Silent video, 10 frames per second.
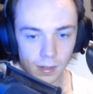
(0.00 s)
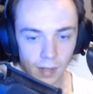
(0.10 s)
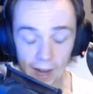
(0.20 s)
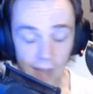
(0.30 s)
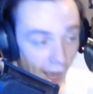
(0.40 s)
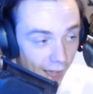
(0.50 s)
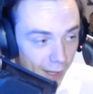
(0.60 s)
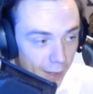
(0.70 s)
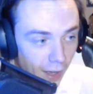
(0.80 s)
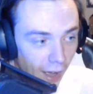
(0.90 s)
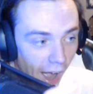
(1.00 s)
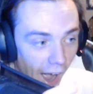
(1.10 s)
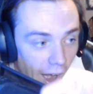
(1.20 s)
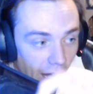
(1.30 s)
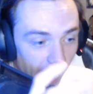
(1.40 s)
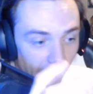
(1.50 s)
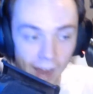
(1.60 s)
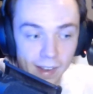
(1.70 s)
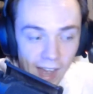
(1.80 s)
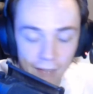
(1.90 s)
I
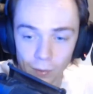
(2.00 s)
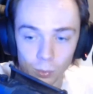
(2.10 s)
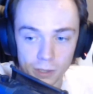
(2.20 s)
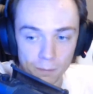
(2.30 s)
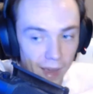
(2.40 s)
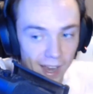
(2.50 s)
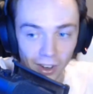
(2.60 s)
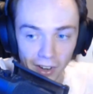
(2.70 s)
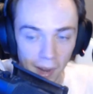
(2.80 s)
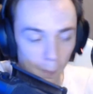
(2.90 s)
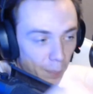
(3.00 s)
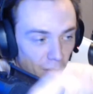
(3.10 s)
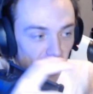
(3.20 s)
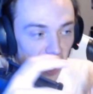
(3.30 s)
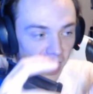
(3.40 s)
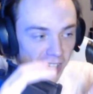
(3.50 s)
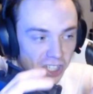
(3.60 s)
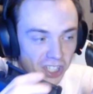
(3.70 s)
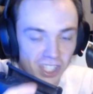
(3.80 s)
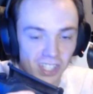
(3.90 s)
never was big on it, but then it
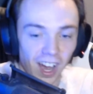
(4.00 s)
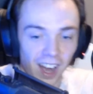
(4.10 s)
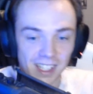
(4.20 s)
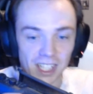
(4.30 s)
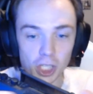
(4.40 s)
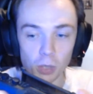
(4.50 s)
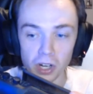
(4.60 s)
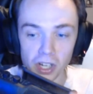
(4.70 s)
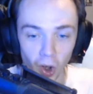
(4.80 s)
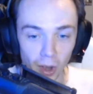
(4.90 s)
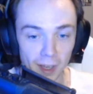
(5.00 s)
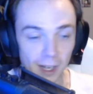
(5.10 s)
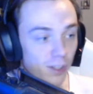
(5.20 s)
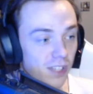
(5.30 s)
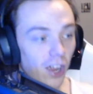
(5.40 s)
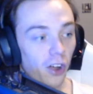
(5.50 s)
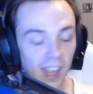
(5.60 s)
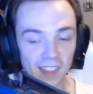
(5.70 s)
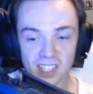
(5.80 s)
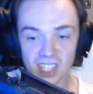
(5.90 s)
just started to annoy me. And it was like,
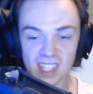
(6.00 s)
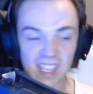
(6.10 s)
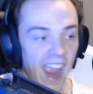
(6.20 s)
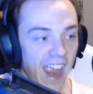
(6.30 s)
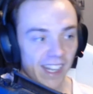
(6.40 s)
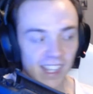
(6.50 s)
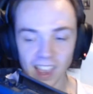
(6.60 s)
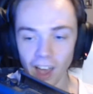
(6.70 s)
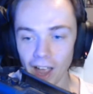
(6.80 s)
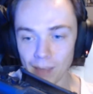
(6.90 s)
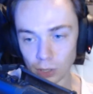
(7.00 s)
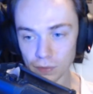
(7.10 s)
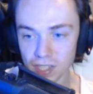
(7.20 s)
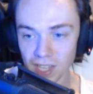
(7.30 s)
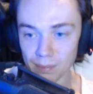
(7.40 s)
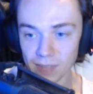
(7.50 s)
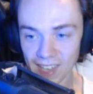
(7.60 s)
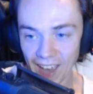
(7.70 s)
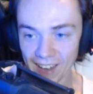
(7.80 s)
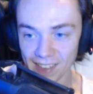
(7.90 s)
okay, this is the 8th time you've skimmed the
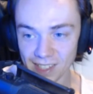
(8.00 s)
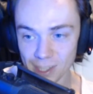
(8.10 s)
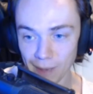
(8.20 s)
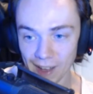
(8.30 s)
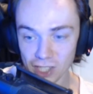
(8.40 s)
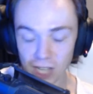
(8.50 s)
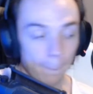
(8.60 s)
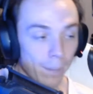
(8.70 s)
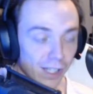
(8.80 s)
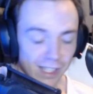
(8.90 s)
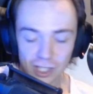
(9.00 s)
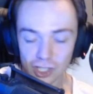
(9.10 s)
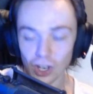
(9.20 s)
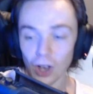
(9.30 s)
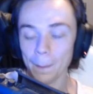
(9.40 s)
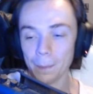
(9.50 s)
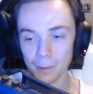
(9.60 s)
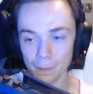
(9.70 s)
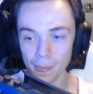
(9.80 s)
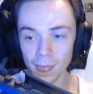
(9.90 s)
cat in this match. Now, please stop.
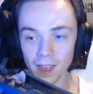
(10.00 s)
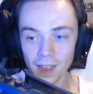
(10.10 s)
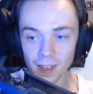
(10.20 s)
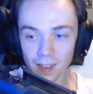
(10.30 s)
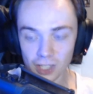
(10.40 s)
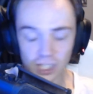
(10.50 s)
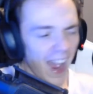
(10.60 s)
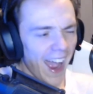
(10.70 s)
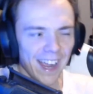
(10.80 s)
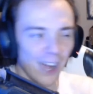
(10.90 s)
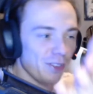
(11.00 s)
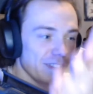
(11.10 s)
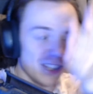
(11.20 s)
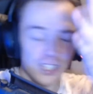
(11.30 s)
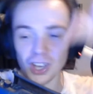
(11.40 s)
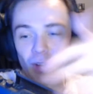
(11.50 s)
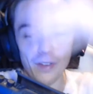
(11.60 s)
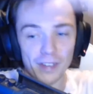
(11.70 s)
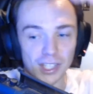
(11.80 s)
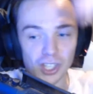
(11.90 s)
Just hang out, just go
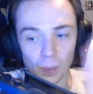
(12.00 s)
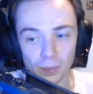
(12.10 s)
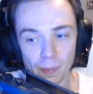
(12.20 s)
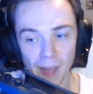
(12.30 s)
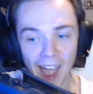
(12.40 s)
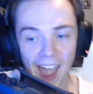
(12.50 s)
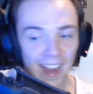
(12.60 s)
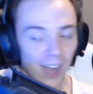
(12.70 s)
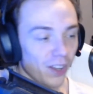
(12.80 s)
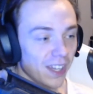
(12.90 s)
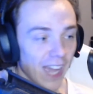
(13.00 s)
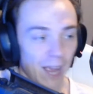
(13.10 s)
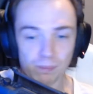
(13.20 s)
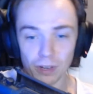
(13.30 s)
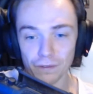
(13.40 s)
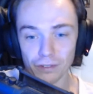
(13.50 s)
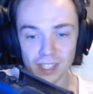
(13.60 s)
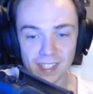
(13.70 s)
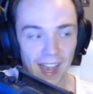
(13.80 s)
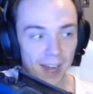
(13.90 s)
over the top rope and hang out on the apron for a
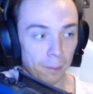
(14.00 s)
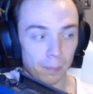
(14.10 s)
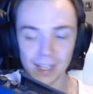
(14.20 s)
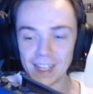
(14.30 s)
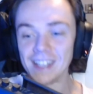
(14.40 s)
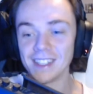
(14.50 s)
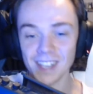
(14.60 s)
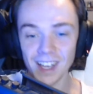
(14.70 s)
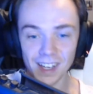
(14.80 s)
second, please.